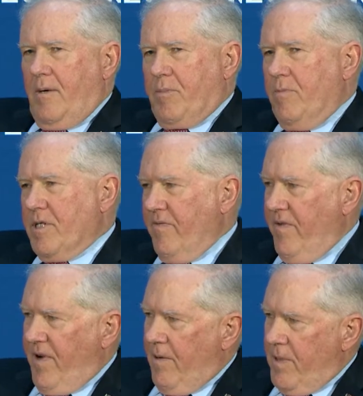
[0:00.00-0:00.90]
Permissive
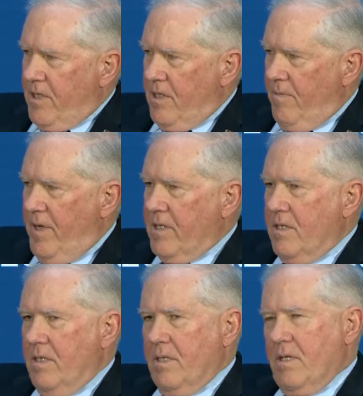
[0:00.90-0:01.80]
environments, as you
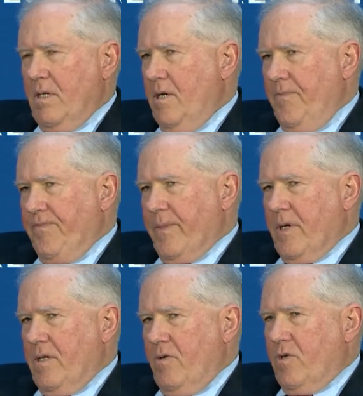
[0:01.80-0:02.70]
mentioned,
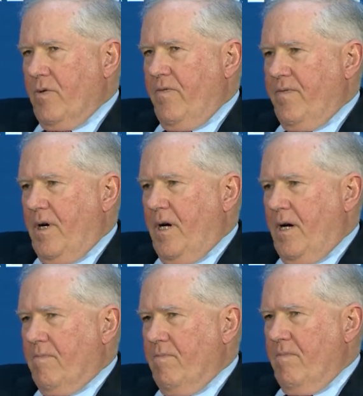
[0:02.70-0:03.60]
use of
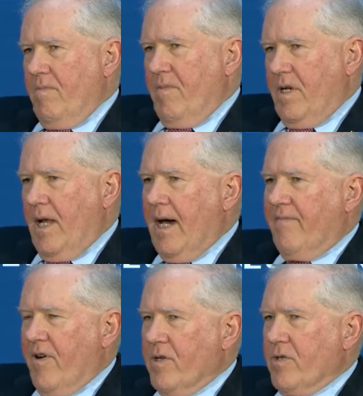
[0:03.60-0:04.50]
not very